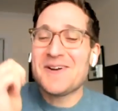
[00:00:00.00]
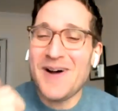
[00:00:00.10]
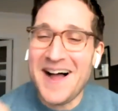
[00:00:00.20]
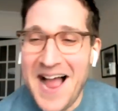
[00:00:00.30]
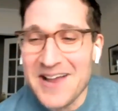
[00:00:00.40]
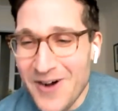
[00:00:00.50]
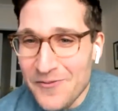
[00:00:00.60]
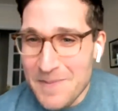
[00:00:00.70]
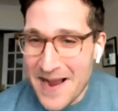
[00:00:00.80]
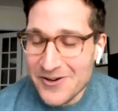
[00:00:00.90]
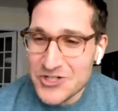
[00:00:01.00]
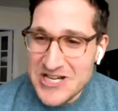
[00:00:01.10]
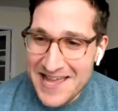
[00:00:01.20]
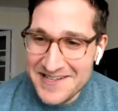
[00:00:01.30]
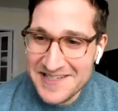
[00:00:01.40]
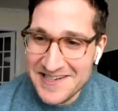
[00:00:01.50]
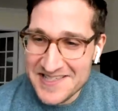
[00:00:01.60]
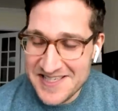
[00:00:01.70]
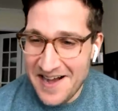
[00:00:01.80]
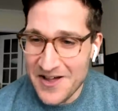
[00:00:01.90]
I love what Michael Shannon did
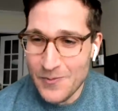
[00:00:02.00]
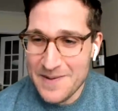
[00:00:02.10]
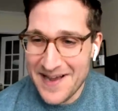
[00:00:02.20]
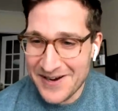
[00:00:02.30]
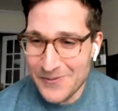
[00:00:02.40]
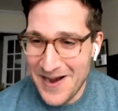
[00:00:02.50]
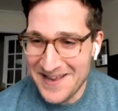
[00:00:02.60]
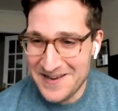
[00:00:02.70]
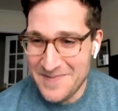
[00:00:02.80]
as Zod way back when in